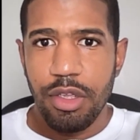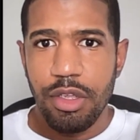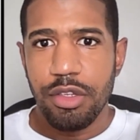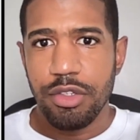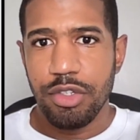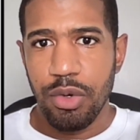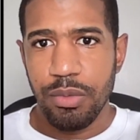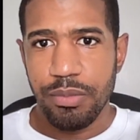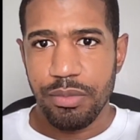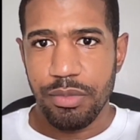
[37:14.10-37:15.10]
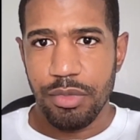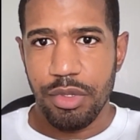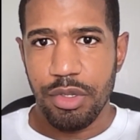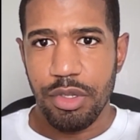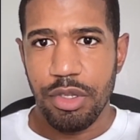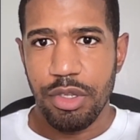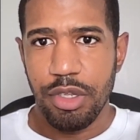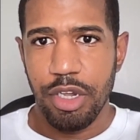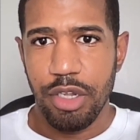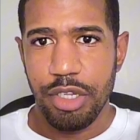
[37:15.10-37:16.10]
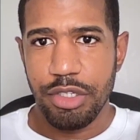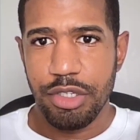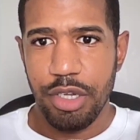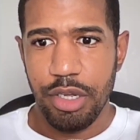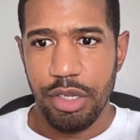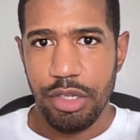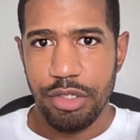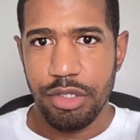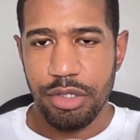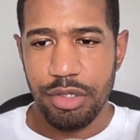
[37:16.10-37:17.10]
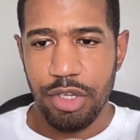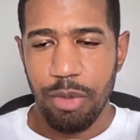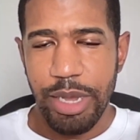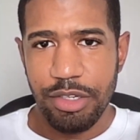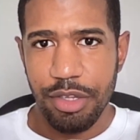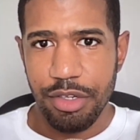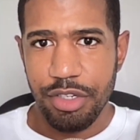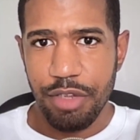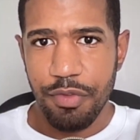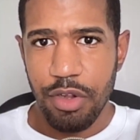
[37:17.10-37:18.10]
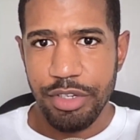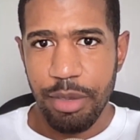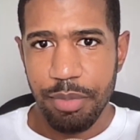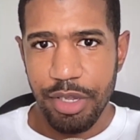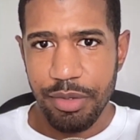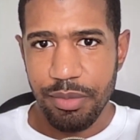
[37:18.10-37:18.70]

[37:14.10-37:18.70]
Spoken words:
So here, let's go back to the default template.